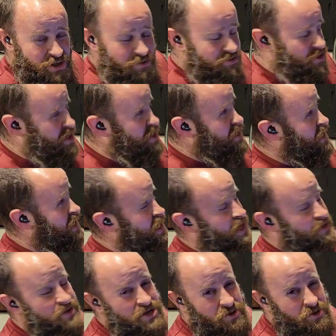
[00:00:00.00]
Don't think, hey,
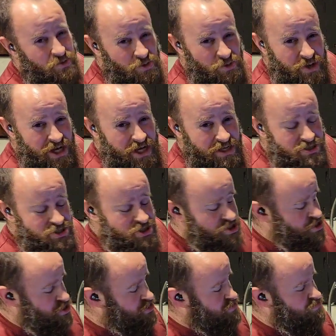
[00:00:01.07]
I'm going to ruin it.
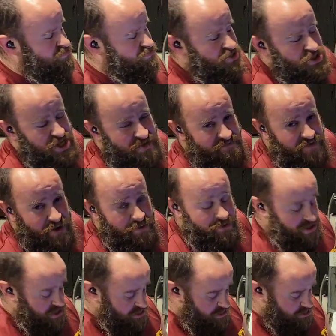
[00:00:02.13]
Just have fun
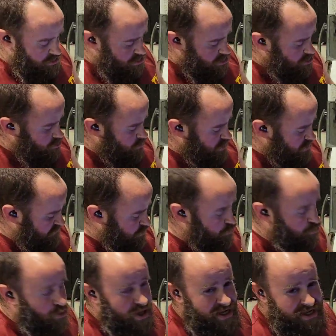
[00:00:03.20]
with it. You know, if you
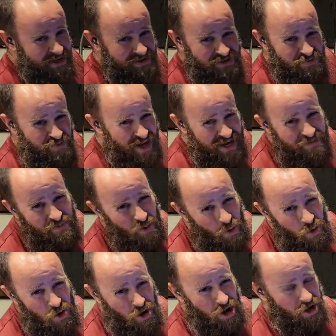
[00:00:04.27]
break it, you make
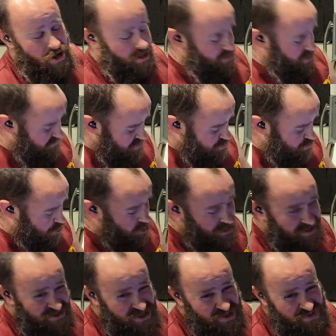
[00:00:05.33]
more. I mean, if you burn
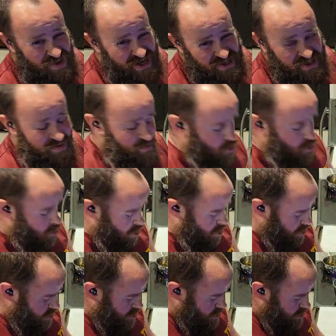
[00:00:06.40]
it, just make some
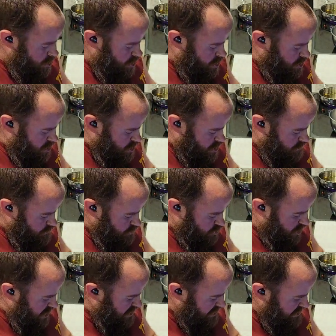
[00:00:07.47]
more.
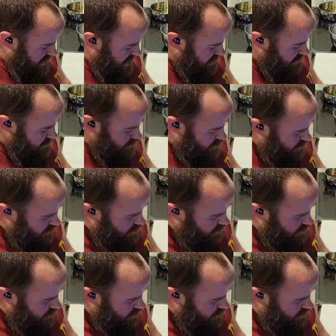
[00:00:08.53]
Try it again.